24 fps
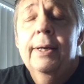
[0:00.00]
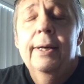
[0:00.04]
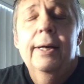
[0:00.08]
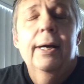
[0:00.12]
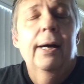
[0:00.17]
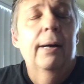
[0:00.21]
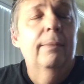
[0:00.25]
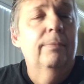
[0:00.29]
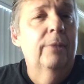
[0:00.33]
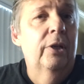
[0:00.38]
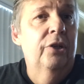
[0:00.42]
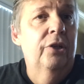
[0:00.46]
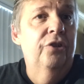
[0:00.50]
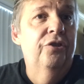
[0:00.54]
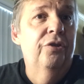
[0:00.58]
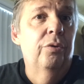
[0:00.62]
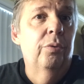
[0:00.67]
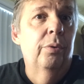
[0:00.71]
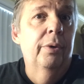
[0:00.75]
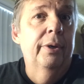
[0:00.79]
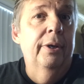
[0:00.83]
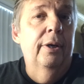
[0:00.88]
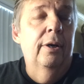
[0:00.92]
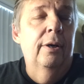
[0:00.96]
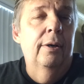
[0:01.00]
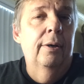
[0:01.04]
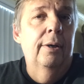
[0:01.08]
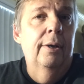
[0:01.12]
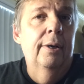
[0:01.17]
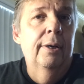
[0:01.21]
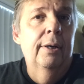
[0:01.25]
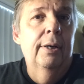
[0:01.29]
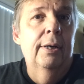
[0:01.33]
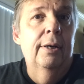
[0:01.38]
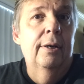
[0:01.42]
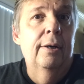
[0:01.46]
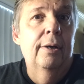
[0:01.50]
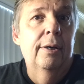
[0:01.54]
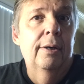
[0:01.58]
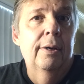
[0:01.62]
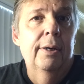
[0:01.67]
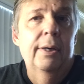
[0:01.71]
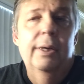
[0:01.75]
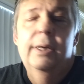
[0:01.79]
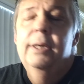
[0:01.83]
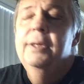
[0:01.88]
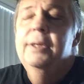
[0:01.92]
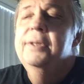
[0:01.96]
I'm not sure what
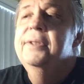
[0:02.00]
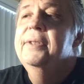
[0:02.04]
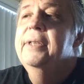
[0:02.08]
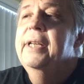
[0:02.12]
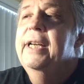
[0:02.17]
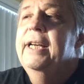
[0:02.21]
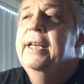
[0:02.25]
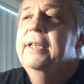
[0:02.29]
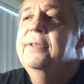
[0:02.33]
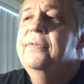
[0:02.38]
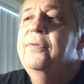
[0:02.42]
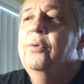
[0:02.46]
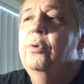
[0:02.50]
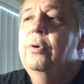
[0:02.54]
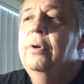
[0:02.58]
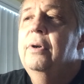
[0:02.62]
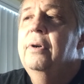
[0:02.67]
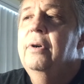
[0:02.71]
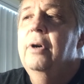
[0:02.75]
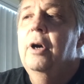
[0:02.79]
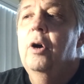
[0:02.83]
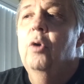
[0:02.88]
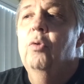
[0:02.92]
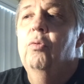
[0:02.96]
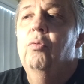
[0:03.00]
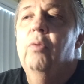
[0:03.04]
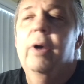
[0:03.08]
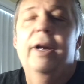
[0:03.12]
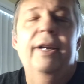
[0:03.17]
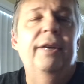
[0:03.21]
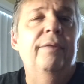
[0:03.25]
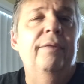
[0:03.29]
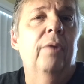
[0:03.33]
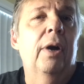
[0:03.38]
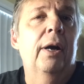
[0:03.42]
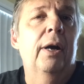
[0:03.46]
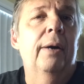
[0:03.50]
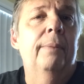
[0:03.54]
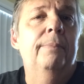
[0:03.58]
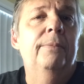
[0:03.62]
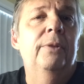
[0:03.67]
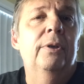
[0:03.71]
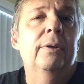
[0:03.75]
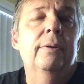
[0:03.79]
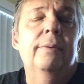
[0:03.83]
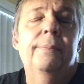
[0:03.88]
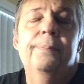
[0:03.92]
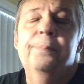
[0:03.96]
RR stands for. Oh, ready
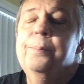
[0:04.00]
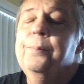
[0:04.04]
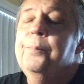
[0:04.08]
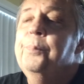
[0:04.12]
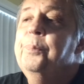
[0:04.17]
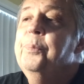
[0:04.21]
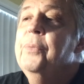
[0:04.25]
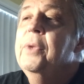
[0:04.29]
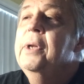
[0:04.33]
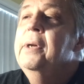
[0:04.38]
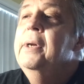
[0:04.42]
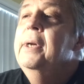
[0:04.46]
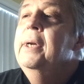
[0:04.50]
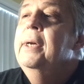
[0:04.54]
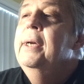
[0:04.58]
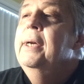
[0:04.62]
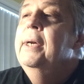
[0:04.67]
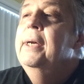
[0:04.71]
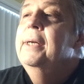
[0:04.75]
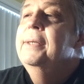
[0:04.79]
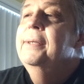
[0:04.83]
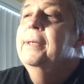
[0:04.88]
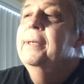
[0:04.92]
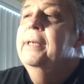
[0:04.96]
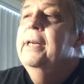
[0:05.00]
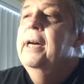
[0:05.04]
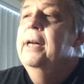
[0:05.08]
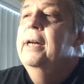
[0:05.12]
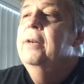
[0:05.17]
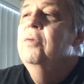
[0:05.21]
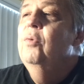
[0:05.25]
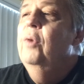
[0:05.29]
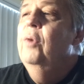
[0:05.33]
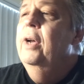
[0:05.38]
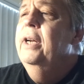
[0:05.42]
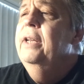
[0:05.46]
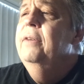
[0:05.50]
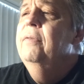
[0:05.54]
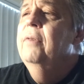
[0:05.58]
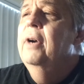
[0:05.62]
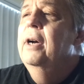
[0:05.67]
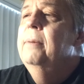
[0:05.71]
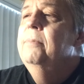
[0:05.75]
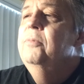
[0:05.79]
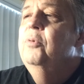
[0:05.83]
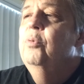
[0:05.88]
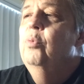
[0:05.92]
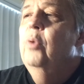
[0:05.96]
rubbed. It's a cut ready
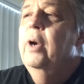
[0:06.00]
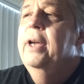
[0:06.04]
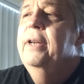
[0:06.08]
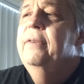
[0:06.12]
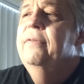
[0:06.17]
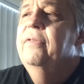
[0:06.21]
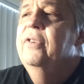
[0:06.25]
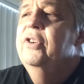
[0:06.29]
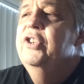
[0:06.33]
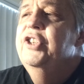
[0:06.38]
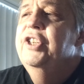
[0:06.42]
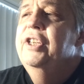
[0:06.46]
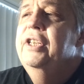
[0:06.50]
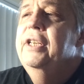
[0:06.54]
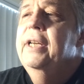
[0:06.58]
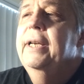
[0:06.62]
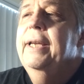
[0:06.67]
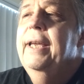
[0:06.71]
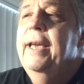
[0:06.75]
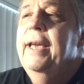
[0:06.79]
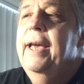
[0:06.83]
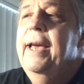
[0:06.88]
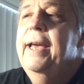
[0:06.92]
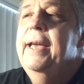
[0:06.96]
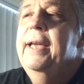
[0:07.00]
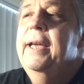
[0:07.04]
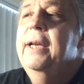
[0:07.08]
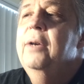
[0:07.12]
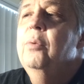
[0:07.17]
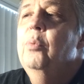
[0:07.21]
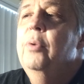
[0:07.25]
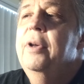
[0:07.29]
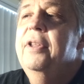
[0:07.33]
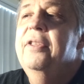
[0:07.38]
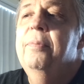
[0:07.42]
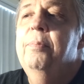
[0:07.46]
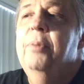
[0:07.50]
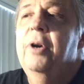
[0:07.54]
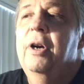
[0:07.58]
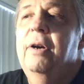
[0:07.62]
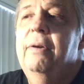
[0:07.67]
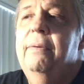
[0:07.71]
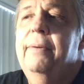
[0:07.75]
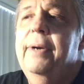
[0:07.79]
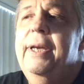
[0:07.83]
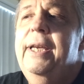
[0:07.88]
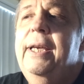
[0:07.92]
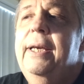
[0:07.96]
rubbed Red Virginia cake with
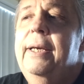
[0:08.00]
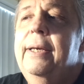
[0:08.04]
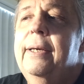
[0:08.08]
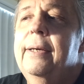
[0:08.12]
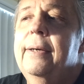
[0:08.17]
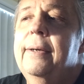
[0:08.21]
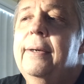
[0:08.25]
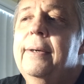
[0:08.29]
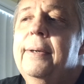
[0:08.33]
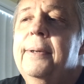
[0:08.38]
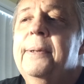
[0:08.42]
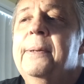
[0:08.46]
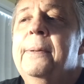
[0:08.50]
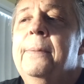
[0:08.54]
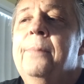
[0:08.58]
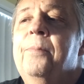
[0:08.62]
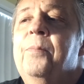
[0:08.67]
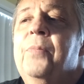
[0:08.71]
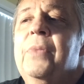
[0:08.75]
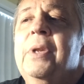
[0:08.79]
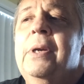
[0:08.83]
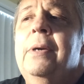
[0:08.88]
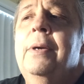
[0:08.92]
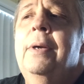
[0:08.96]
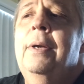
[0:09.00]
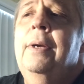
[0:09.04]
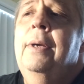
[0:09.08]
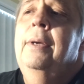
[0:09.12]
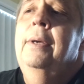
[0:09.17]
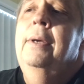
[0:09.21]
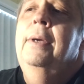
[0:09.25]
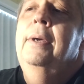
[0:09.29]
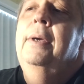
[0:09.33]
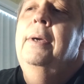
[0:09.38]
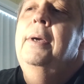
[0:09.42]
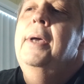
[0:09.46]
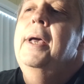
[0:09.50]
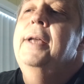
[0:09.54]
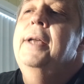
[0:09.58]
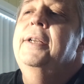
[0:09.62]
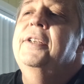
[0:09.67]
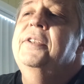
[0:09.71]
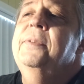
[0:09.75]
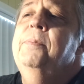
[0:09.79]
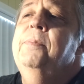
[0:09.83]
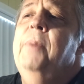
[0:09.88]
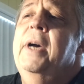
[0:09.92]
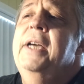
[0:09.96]
perique and a
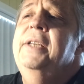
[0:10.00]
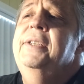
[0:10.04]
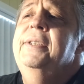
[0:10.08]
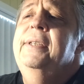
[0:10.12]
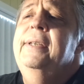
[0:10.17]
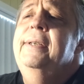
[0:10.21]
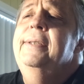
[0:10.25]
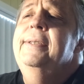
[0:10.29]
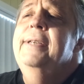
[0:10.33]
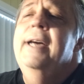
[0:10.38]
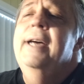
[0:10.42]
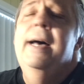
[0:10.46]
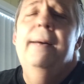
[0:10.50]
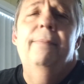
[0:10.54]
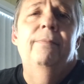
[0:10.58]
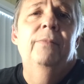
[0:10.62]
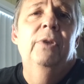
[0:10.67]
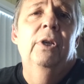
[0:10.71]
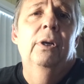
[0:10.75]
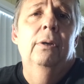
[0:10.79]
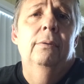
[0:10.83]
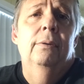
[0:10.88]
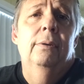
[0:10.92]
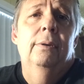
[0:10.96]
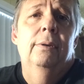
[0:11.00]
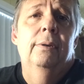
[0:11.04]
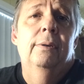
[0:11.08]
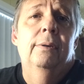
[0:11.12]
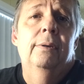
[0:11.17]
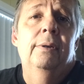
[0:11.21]
spicy top note.